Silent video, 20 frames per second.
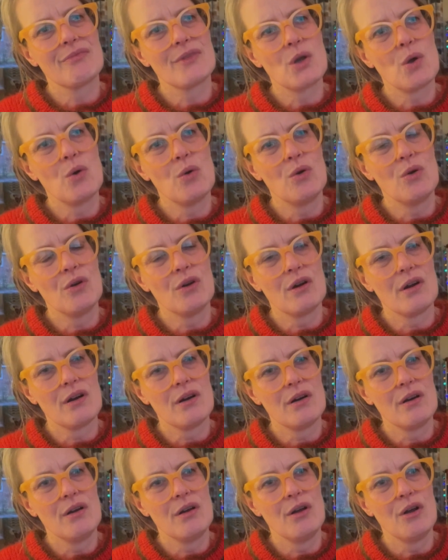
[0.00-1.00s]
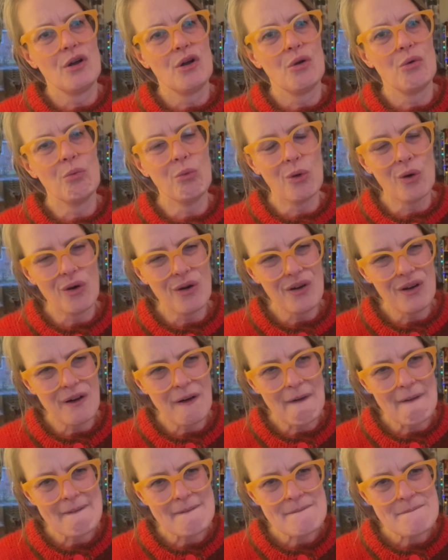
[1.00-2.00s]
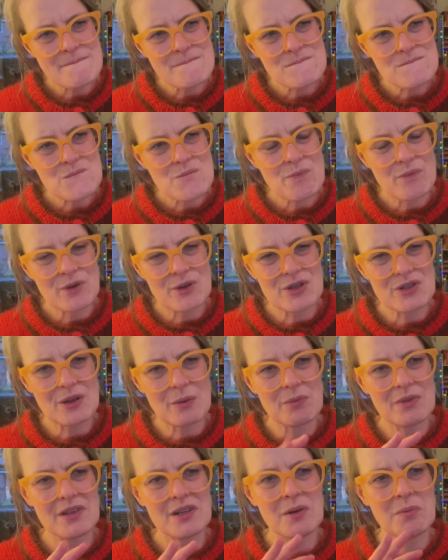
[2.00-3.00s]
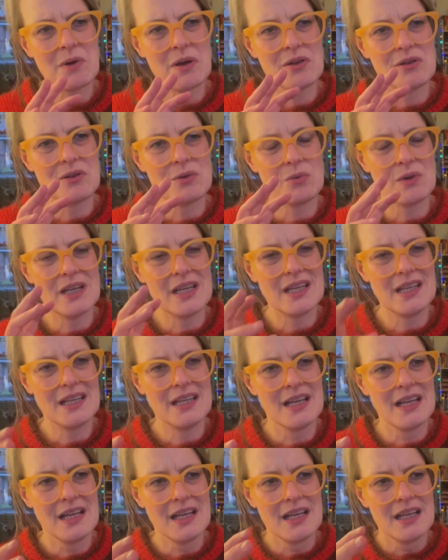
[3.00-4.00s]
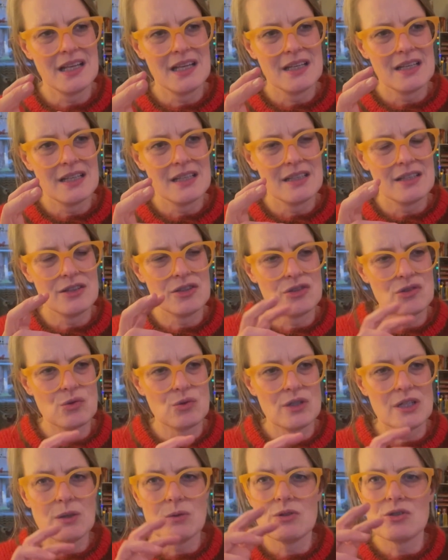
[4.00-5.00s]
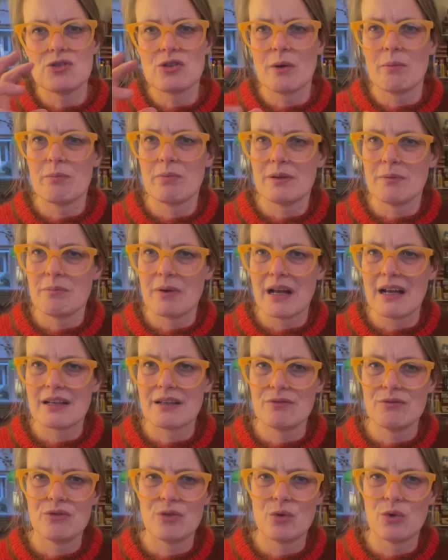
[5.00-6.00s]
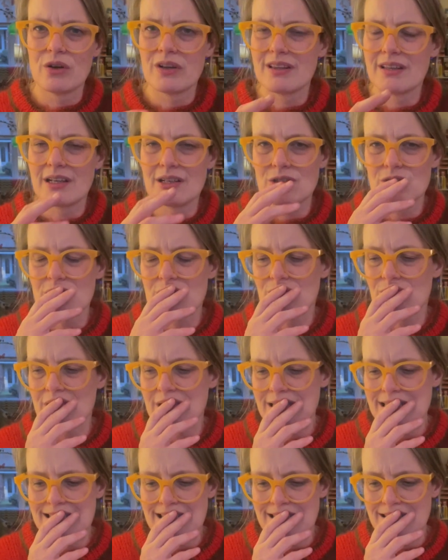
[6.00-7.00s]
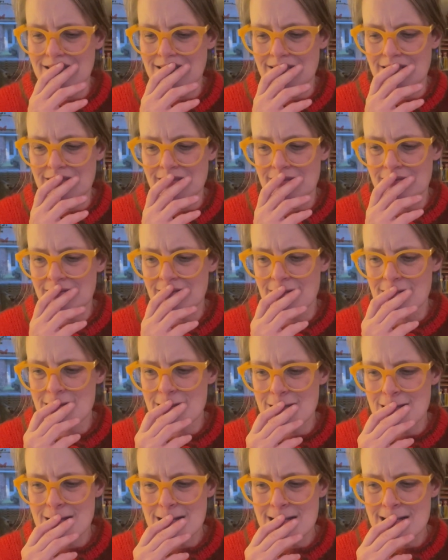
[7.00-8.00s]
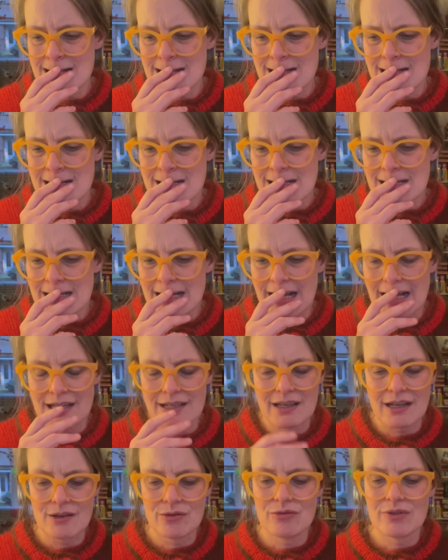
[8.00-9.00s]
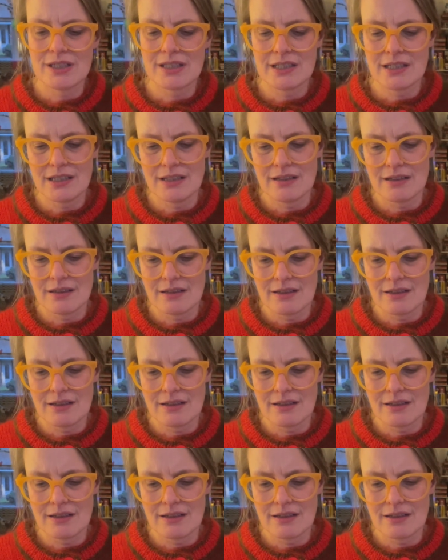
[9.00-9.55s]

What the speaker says: Or what? There's something about the way the story was jumping back and forth that I just really didn't. I really